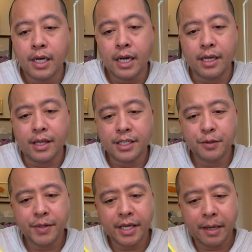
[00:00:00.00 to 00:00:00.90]
And that
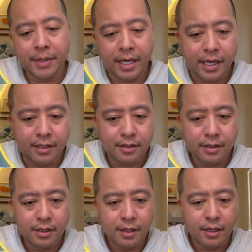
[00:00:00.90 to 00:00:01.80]
should be game in hand.
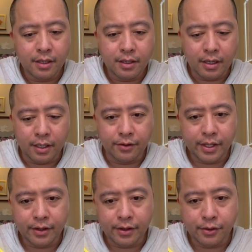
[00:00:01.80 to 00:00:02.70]
I don't think
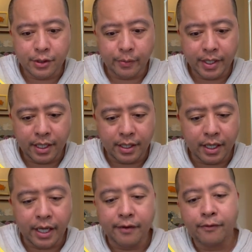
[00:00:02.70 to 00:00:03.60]
that there's a way that they could
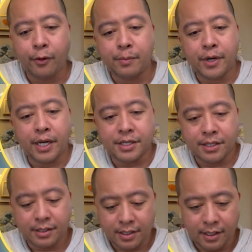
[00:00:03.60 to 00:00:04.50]
get 4
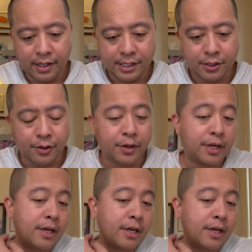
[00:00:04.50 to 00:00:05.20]
prizes in this turn.